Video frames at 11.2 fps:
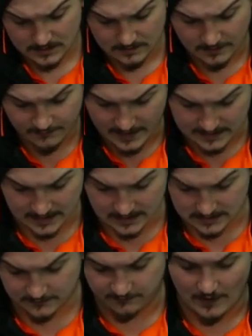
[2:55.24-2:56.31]
The fact that
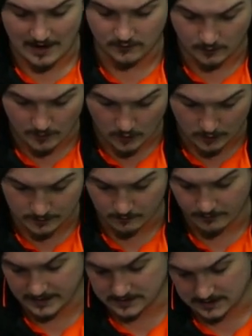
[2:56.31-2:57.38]
it's 5 or more
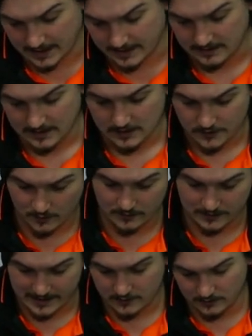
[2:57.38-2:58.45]
means that your
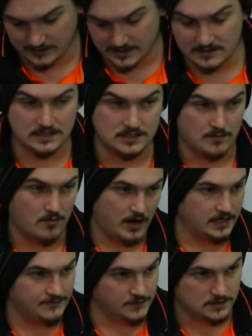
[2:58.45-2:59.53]
leader doesn't
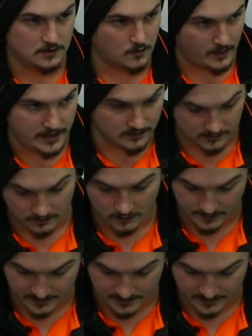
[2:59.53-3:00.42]
mind if it's not awakened or not,